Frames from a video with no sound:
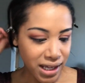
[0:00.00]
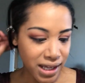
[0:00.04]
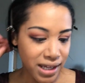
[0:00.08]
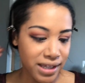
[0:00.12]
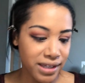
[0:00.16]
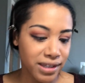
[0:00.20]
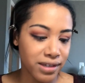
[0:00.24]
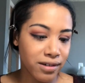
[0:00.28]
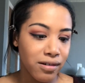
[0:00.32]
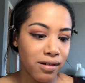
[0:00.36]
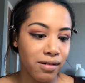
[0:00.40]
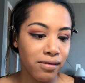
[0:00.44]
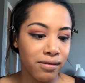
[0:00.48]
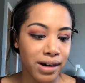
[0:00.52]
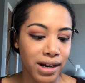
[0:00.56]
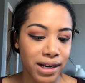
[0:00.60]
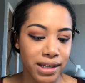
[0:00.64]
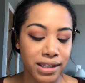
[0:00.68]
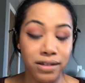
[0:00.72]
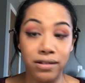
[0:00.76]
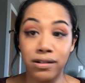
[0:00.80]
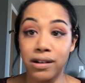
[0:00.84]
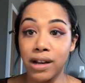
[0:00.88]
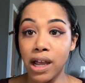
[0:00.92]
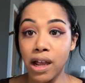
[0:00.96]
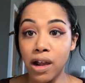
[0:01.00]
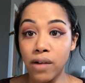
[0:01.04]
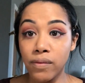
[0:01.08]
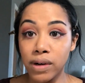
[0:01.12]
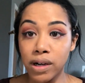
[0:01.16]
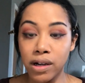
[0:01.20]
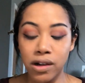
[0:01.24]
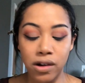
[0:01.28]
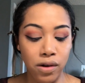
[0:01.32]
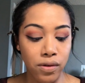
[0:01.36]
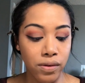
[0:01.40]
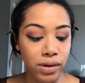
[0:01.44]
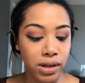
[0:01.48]
So all right, so now we're gonna
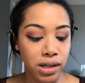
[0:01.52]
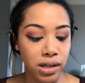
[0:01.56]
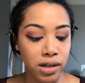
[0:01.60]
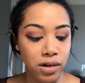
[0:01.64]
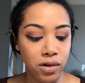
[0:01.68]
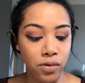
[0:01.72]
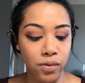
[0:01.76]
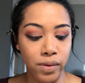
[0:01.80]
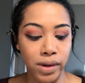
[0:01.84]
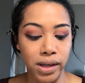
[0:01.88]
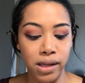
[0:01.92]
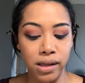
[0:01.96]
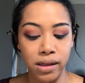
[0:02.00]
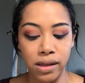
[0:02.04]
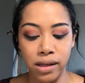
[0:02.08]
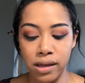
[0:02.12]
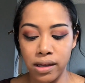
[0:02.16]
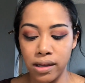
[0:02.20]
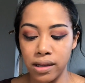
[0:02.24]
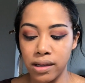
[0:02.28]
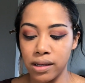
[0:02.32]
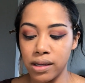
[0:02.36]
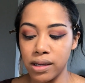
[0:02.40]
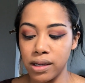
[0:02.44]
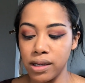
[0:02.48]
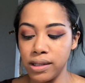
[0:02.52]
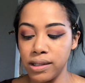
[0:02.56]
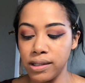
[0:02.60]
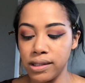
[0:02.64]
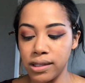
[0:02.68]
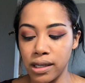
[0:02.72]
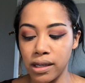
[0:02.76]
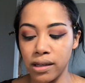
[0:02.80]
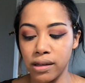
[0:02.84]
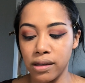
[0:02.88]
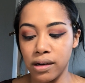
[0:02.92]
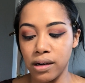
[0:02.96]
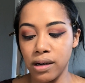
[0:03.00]
go in with
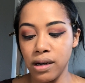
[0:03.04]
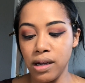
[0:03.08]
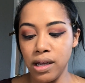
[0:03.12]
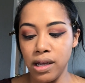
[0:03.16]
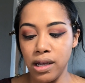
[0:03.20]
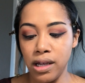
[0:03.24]
concealer,